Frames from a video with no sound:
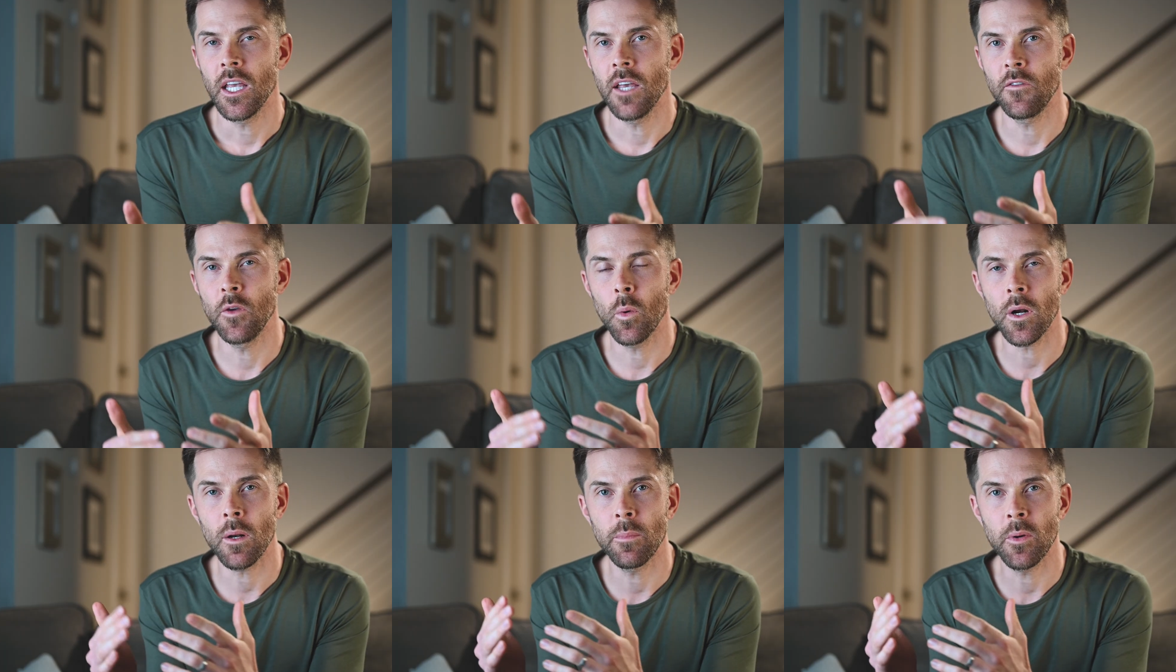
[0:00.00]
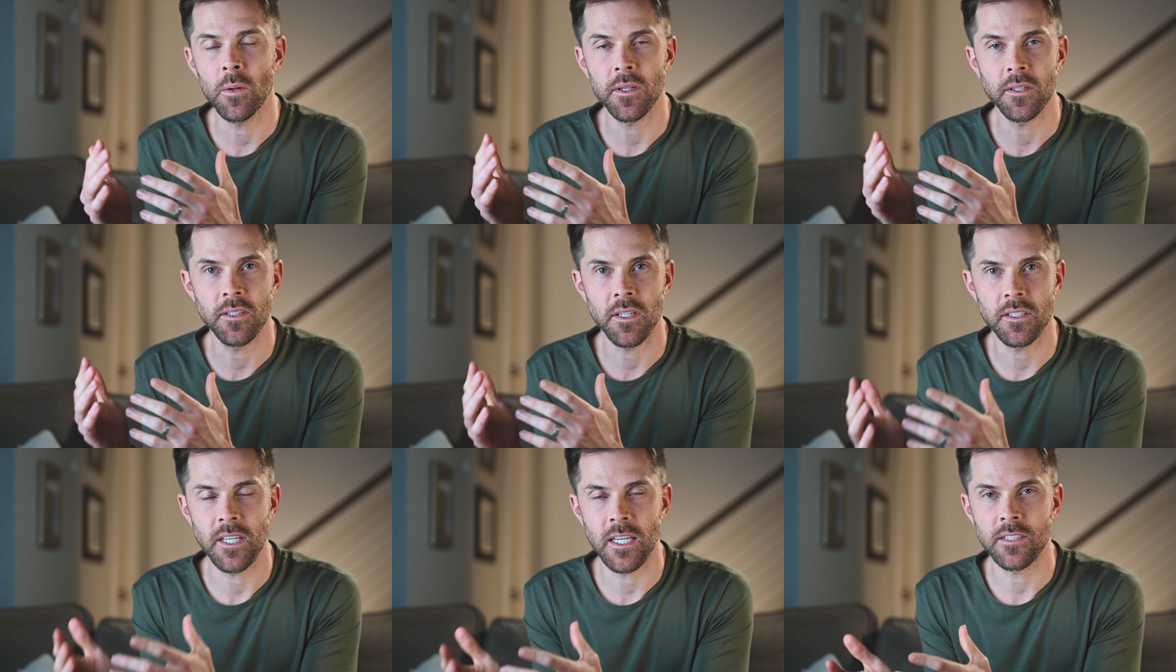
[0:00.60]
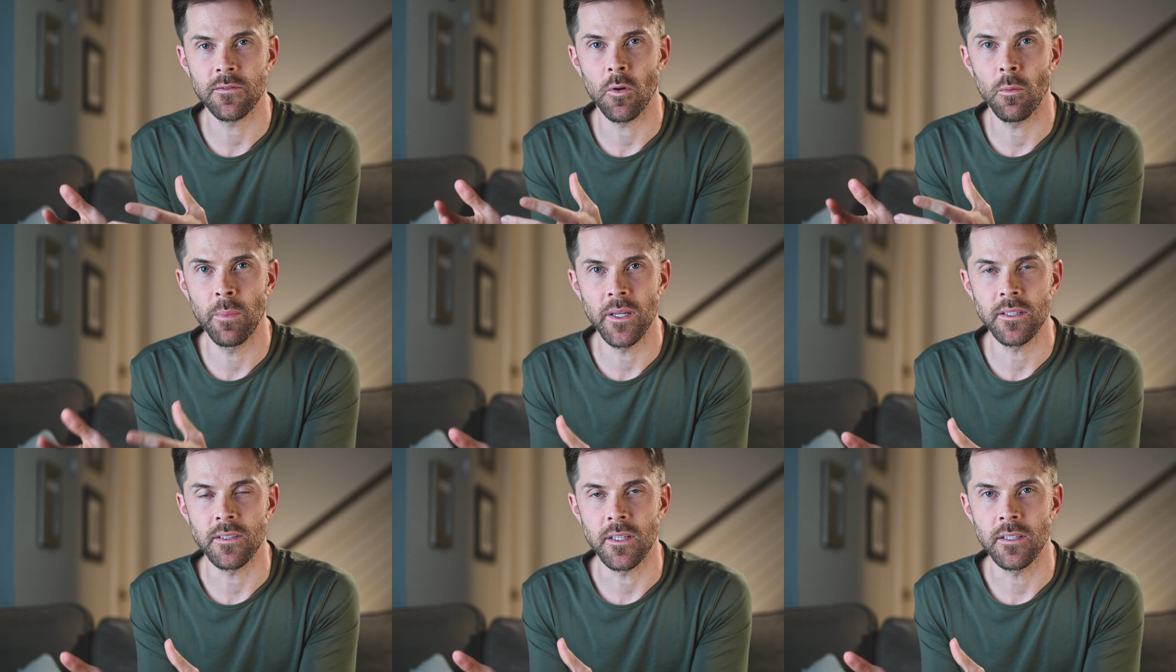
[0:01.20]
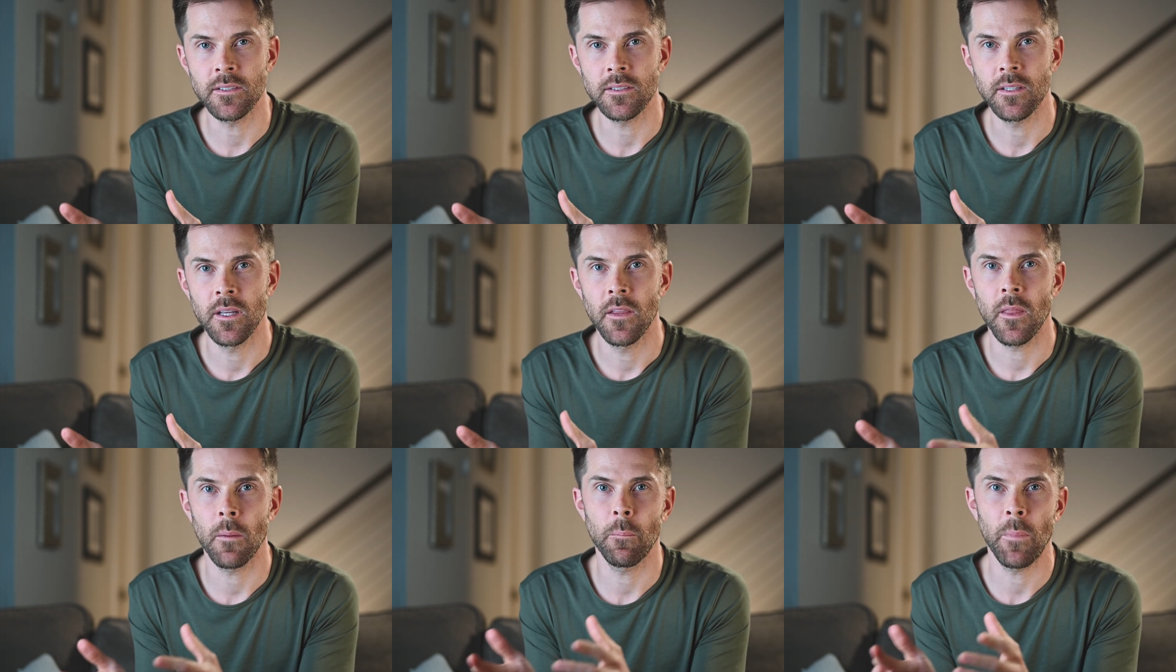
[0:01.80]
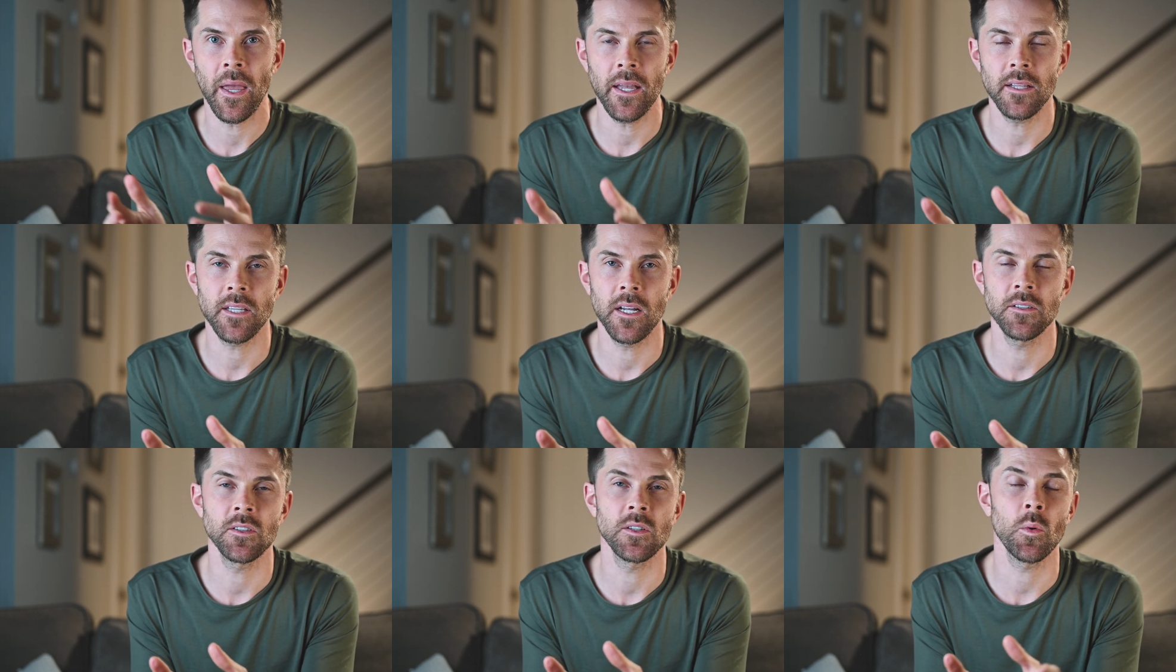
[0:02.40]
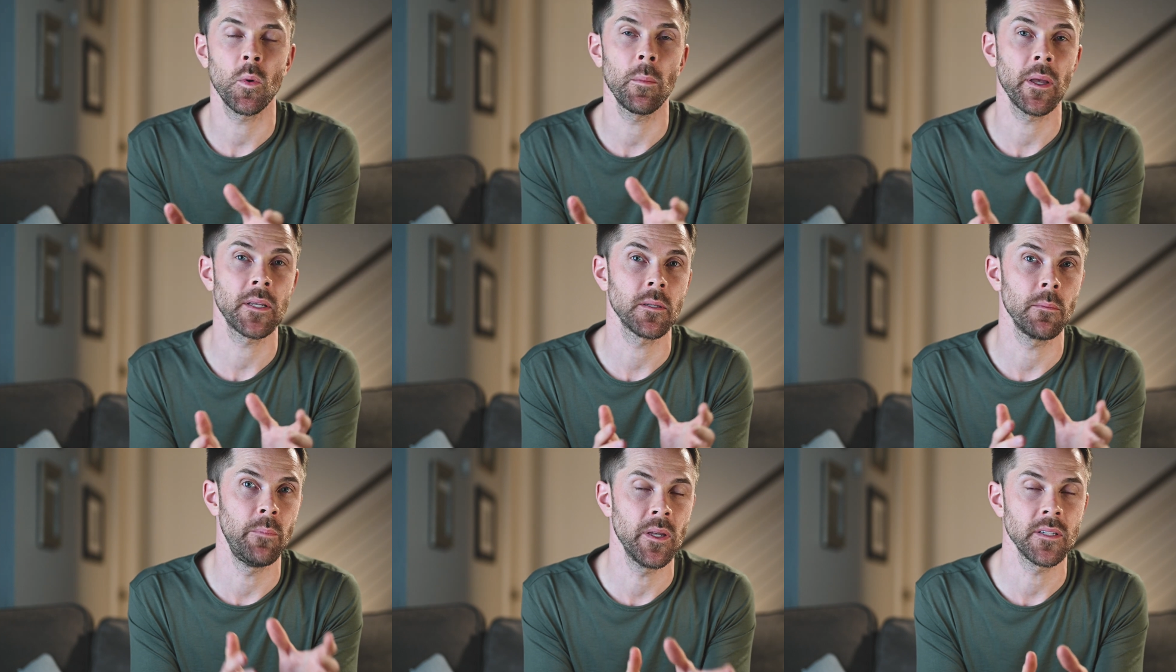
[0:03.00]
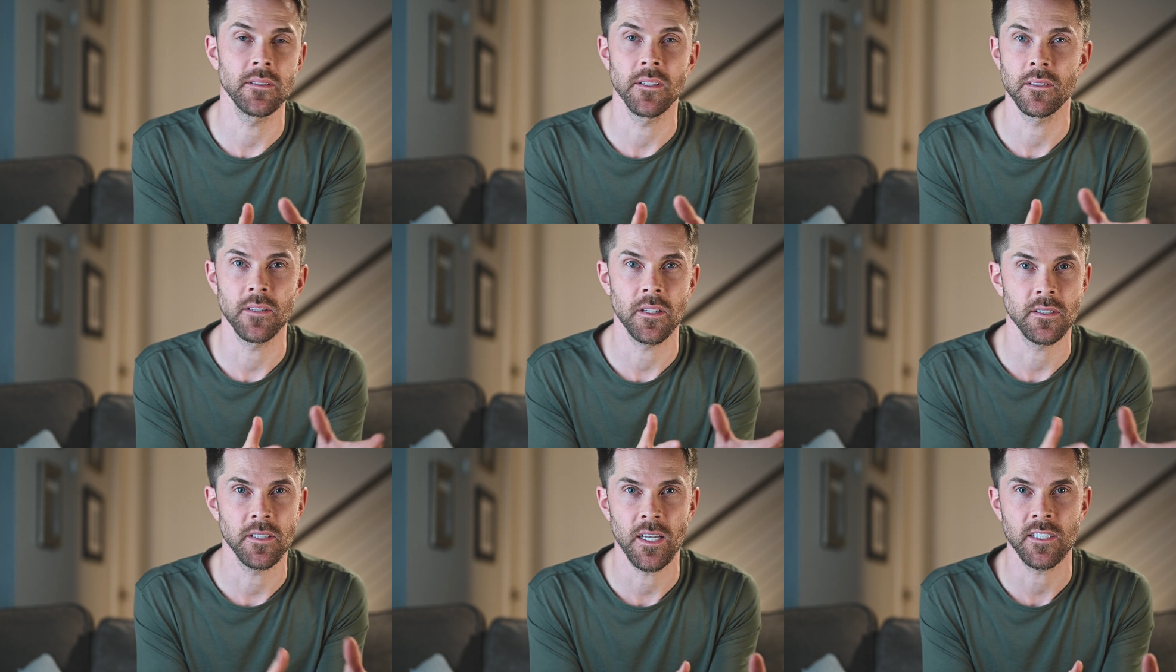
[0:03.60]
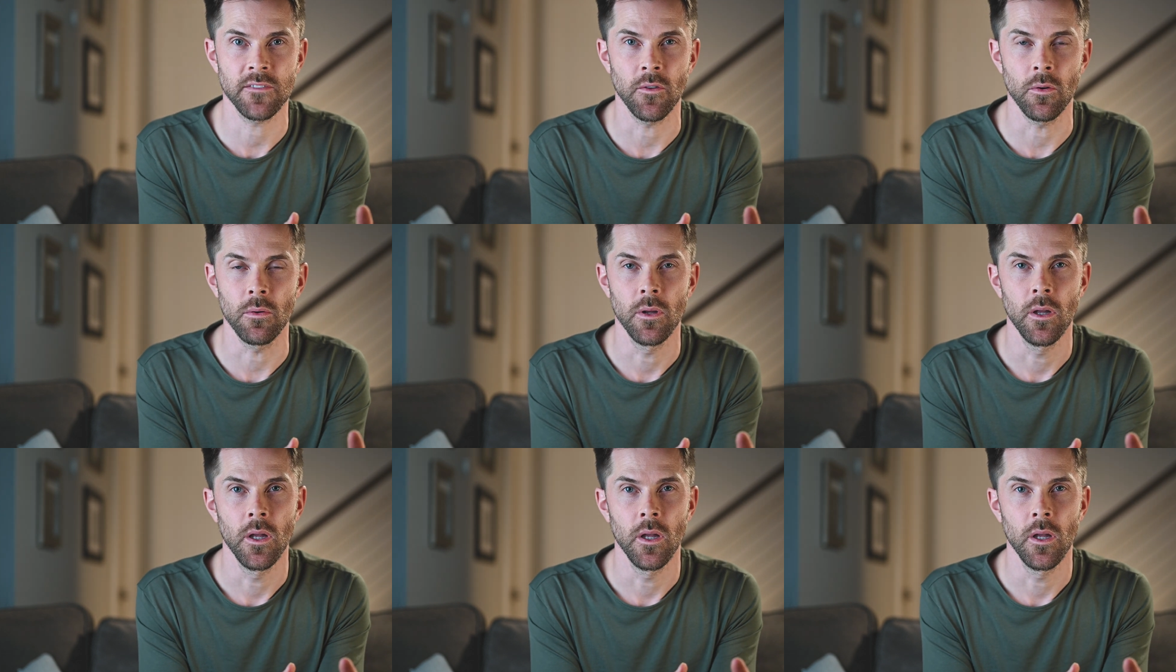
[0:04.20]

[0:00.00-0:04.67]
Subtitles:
If you want to build a successful business, then pay attention to what makes a business successful.